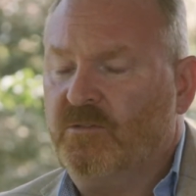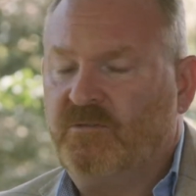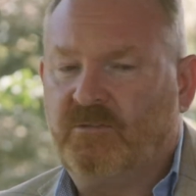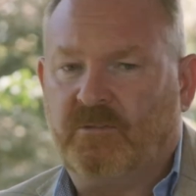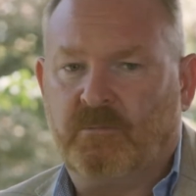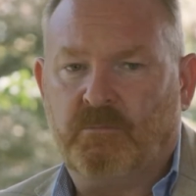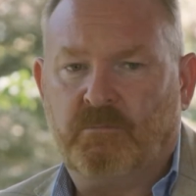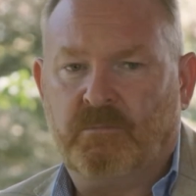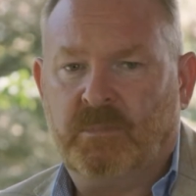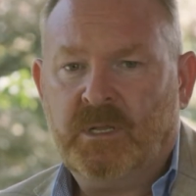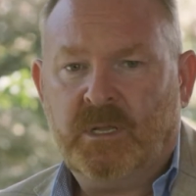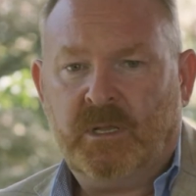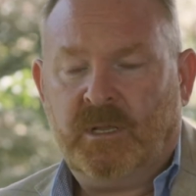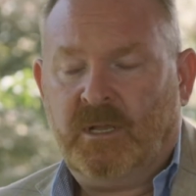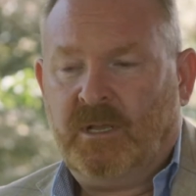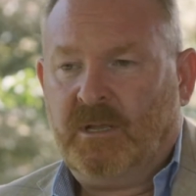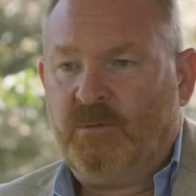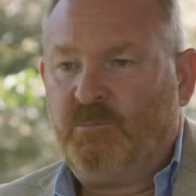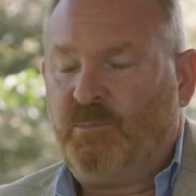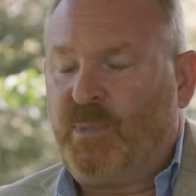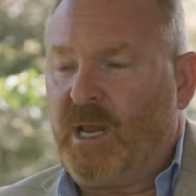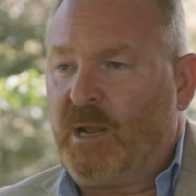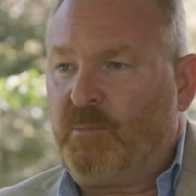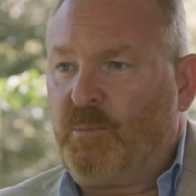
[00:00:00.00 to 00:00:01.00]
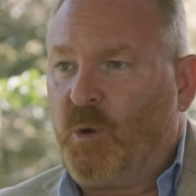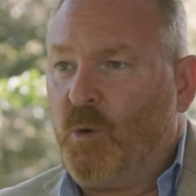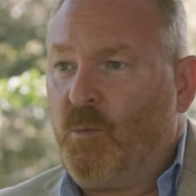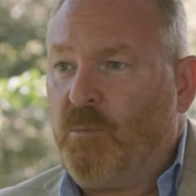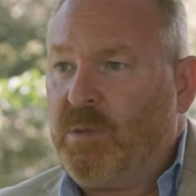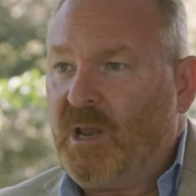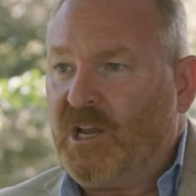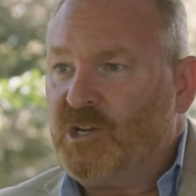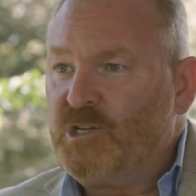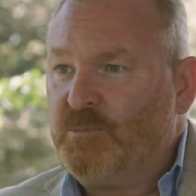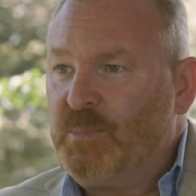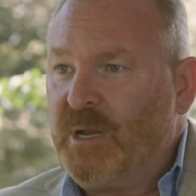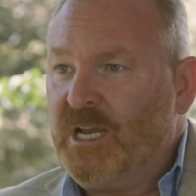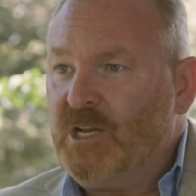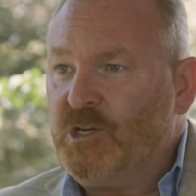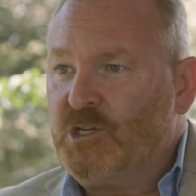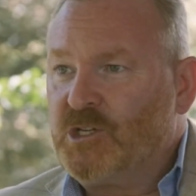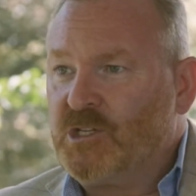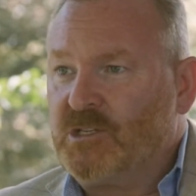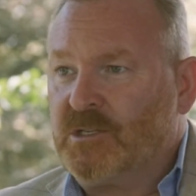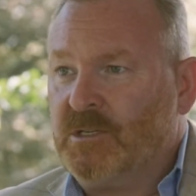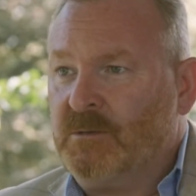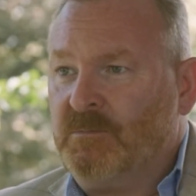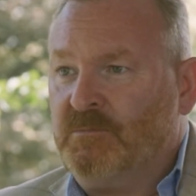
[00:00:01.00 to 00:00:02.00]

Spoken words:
from Blackpool Pleasure Beach to